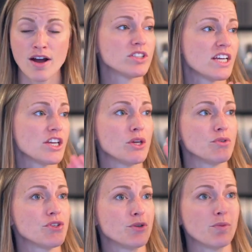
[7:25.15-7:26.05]
It will take
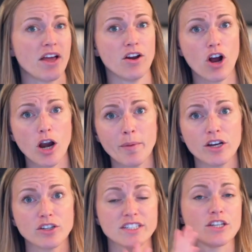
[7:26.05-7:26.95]
you to Playa del Carmen,
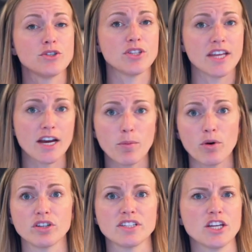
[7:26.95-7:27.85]
it'll take you to the
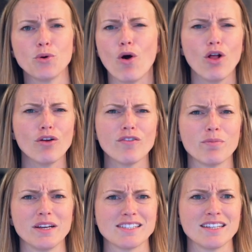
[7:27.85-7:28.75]
airport, it'll take you all over
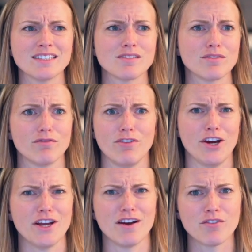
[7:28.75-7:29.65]
the place, and it's
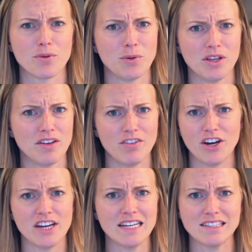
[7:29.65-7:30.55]
very comfortable and
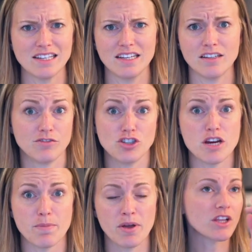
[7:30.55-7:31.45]
very easy and cheap.